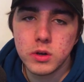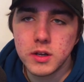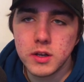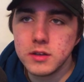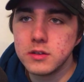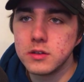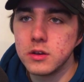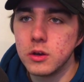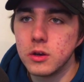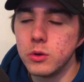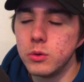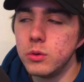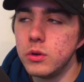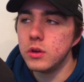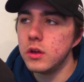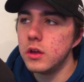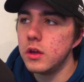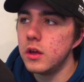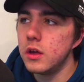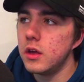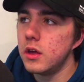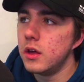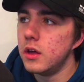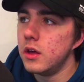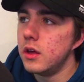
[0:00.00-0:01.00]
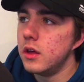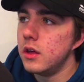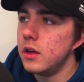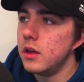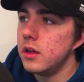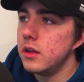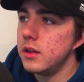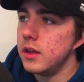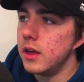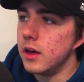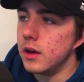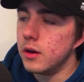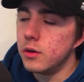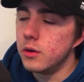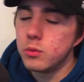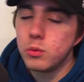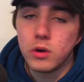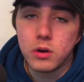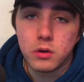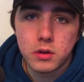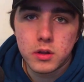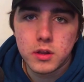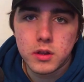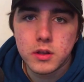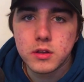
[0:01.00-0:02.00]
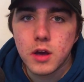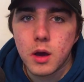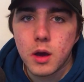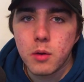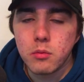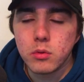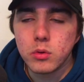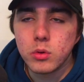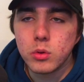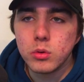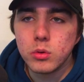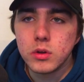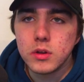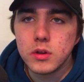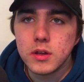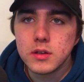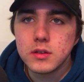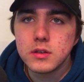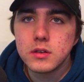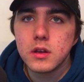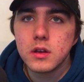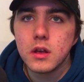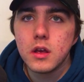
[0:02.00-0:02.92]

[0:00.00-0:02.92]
So yeah, well, at the time of recording this.